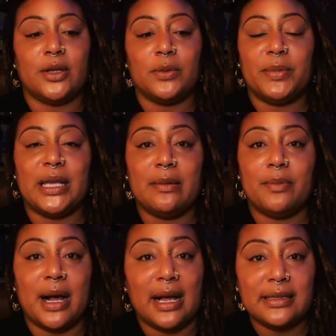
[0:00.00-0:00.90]
So
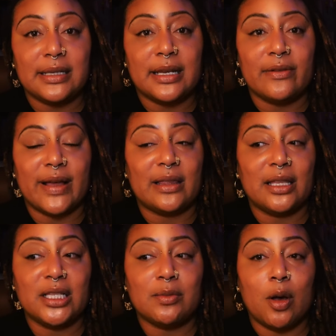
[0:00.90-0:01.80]
being positive at
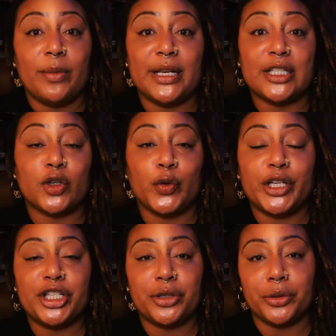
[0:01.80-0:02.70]
this moment is
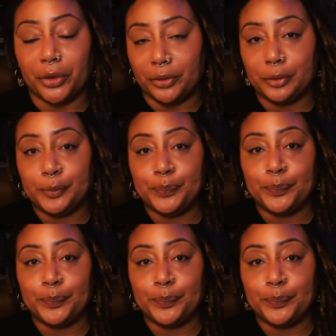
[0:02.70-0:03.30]
critical.